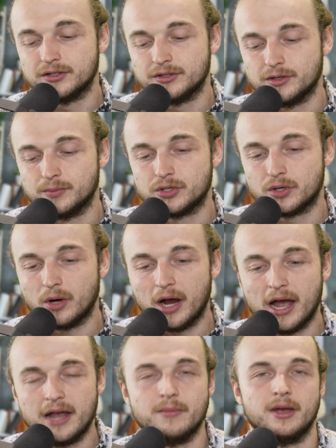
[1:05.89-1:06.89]

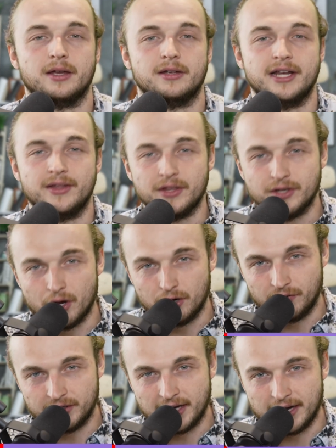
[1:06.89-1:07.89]
subscribe, hit the
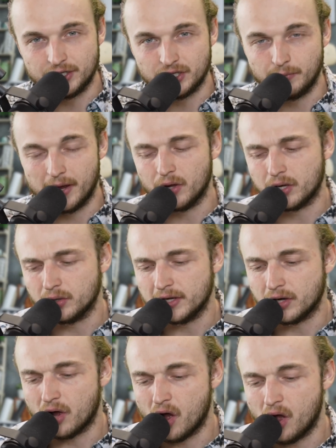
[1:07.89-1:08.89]
notification bell, and
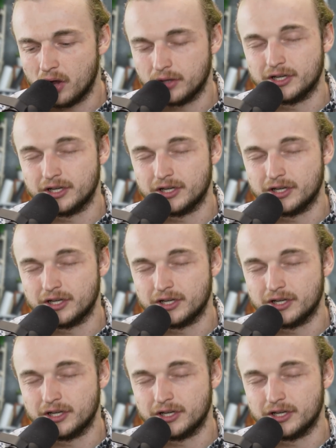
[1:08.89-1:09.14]
click all.